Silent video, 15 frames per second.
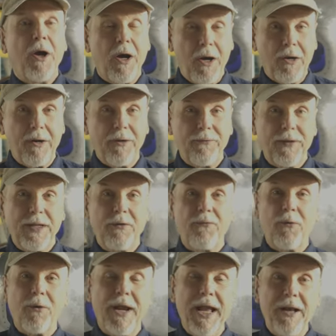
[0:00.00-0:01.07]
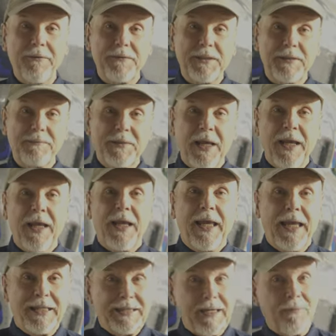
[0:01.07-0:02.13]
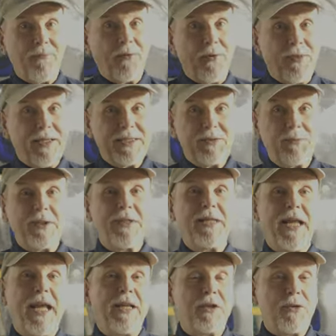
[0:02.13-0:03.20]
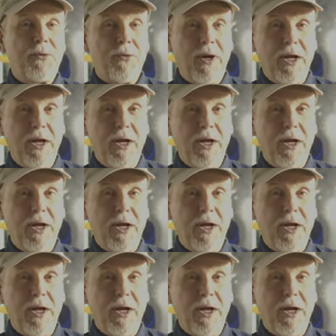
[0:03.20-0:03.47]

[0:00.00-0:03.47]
RF-84Fs except for this one and two